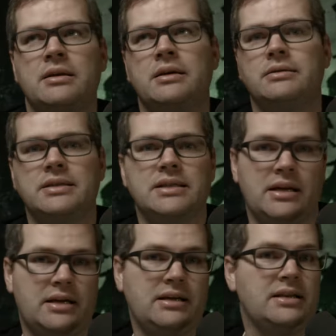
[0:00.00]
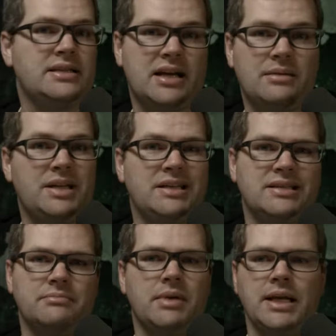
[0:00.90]
unless I come into
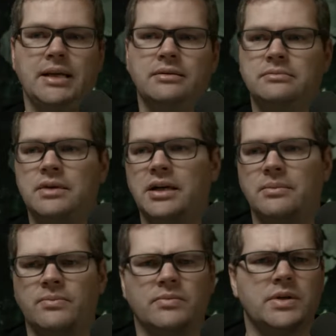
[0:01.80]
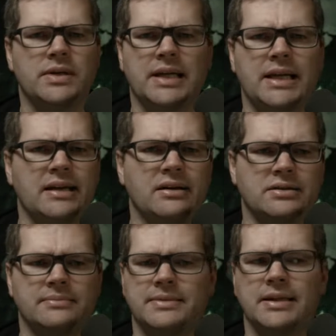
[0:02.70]
some money from doing a gig or
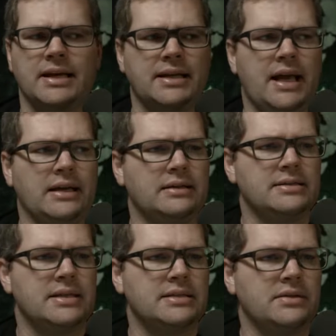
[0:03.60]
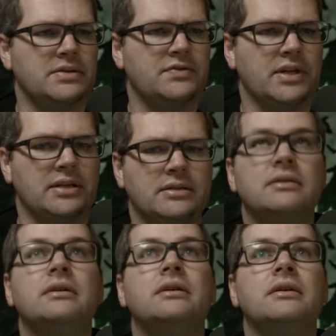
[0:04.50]
something like that, because that's always fun.
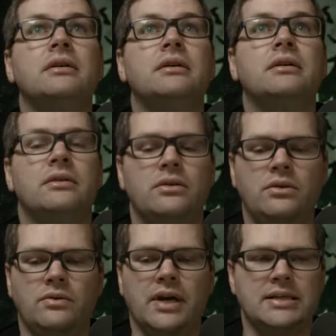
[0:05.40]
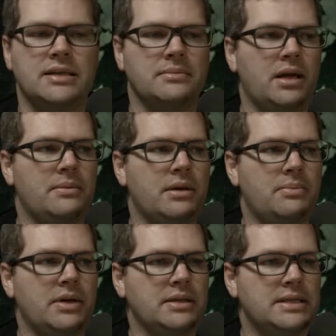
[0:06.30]
Ooh, we got something coming up
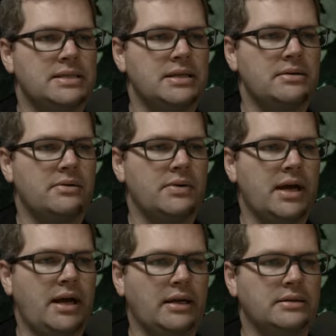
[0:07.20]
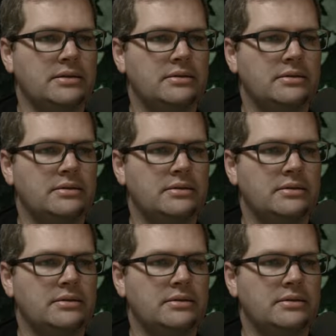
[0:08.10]
here. Let's see what we got.